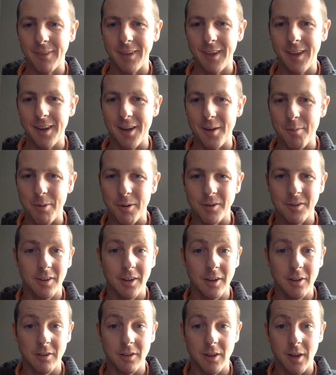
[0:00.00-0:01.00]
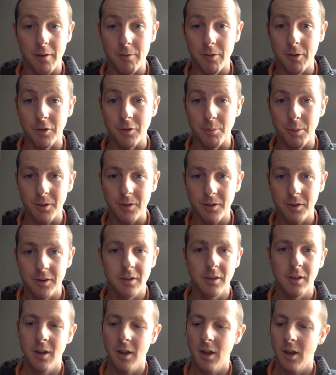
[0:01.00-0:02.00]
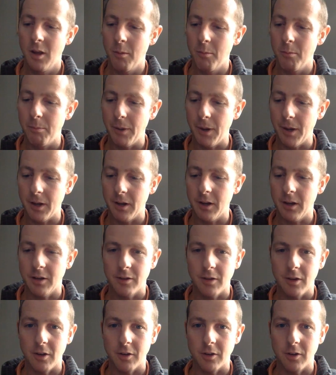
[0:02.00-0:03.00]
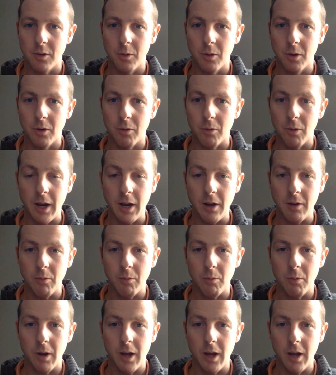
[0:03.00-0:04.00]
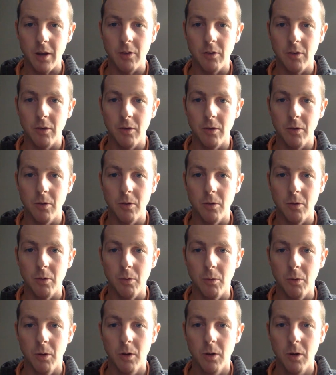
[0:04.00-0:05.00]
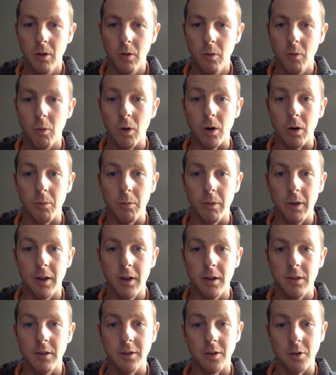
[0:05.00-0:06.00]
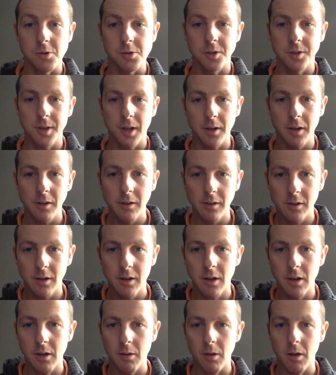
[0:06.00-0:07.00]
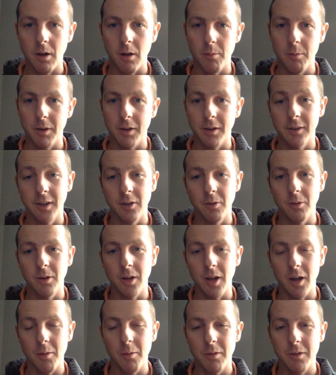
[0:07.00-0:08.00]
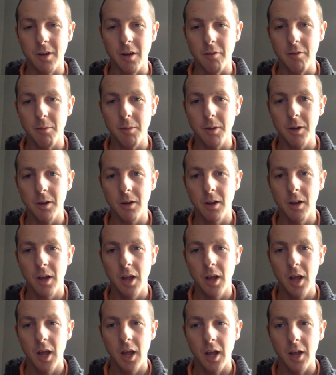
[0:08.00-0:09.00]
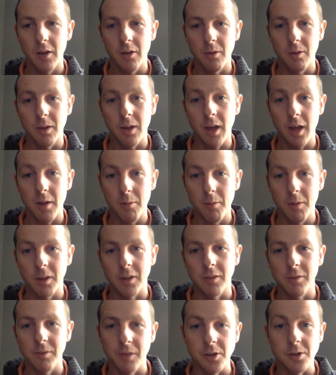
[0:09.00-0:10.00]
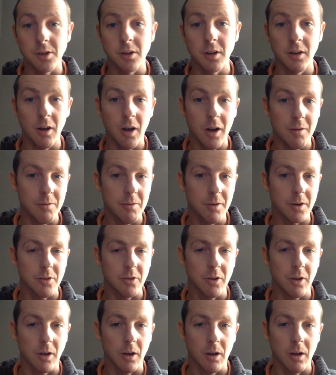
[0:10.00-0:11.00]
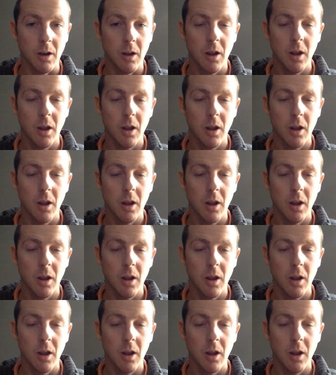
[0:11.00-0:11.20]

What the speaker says: I personally just love those books, but it's also a great way to work with social studies, because they do a lot with government, and to again mix fiction and nonfiction,